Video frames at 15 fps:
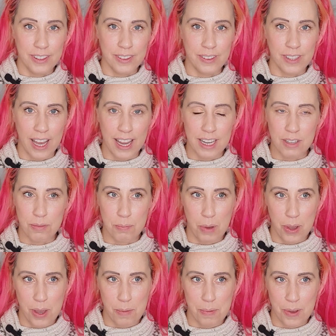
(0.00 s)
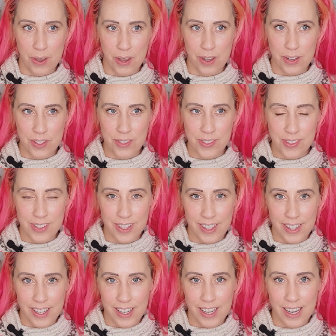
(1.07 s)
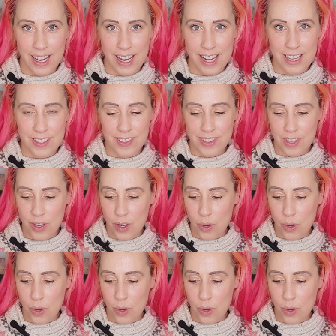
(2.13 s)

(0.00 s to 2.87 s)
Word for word: life purpose is